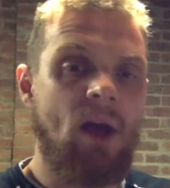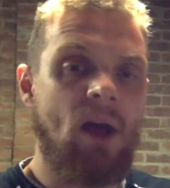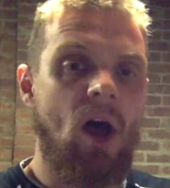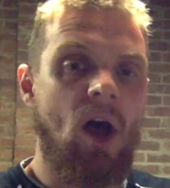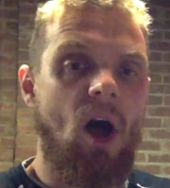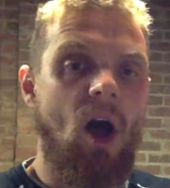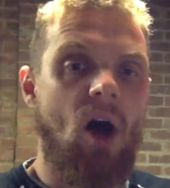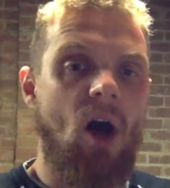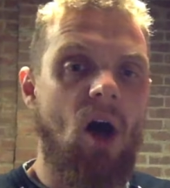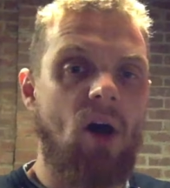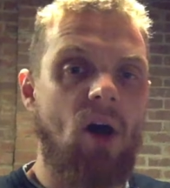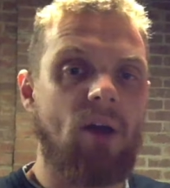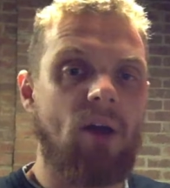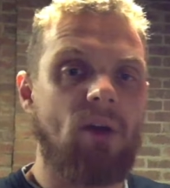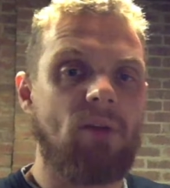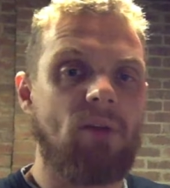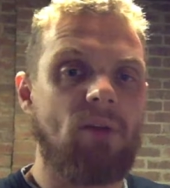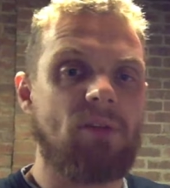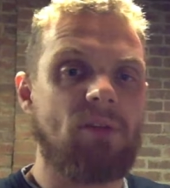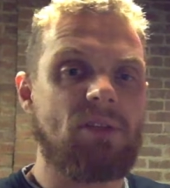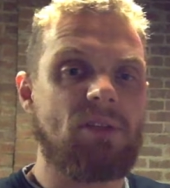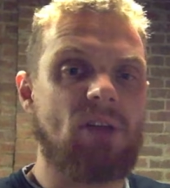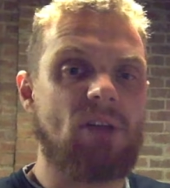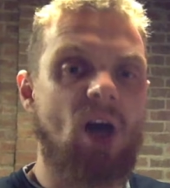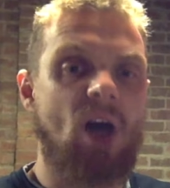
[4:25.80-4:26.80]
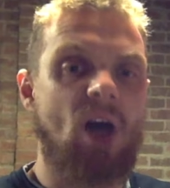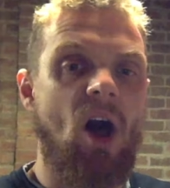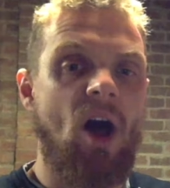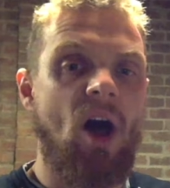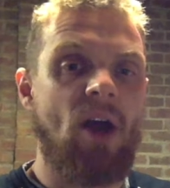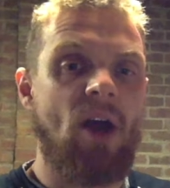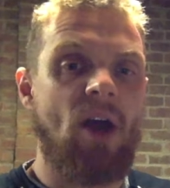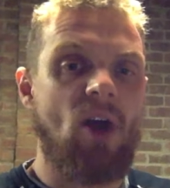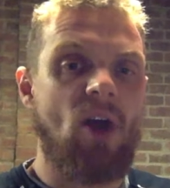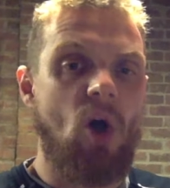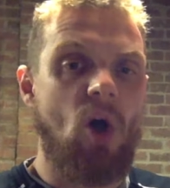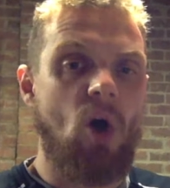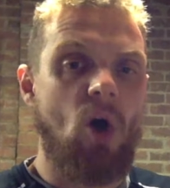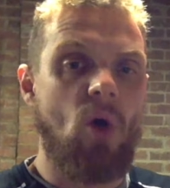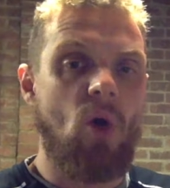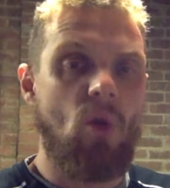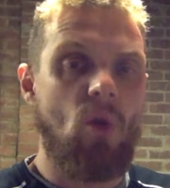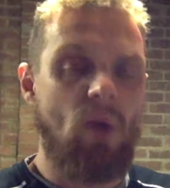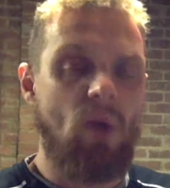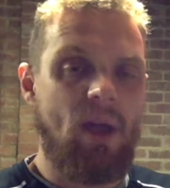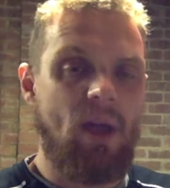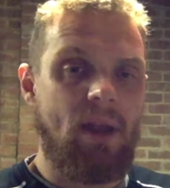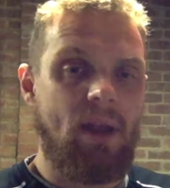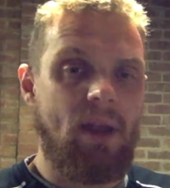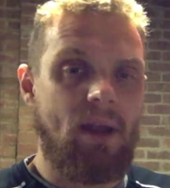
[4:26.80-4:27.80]
ions,
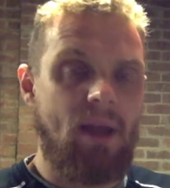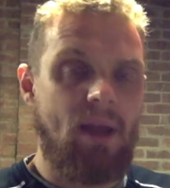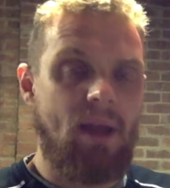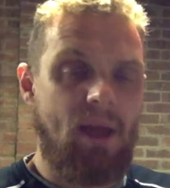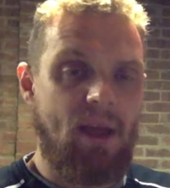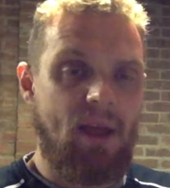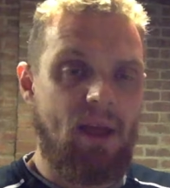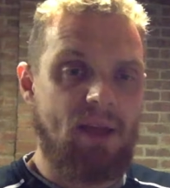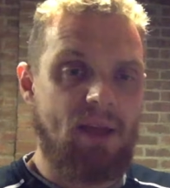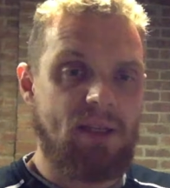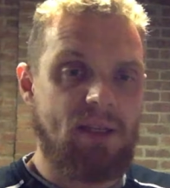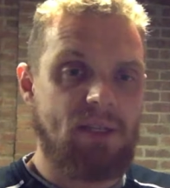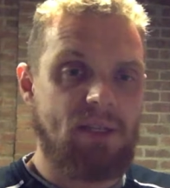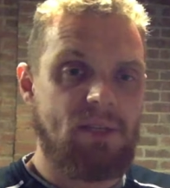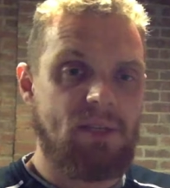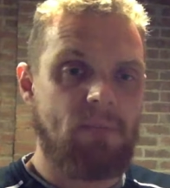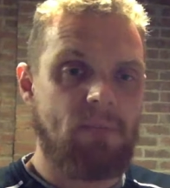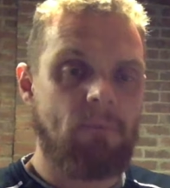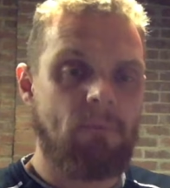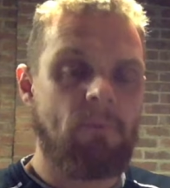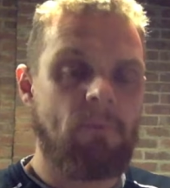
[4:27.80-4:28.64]
IONS.